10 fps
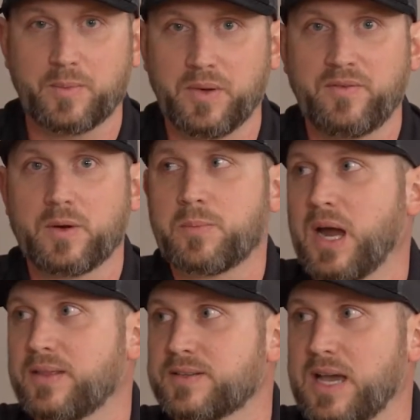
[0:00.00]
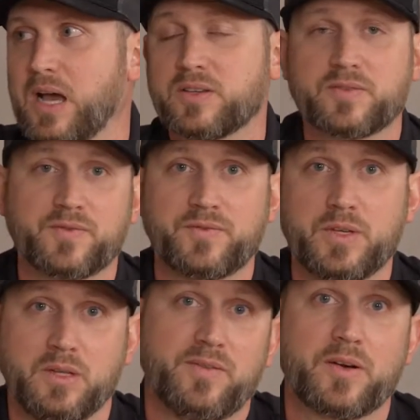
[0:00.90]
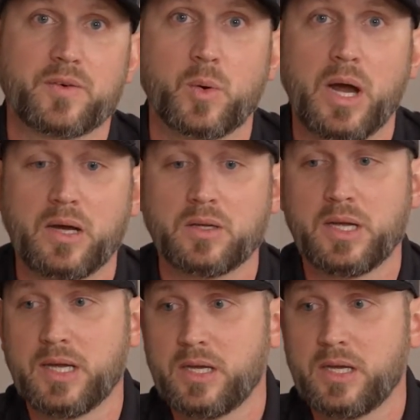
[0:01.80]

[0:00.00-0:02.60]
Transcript: I mean, if you're buying this house to live there for a while,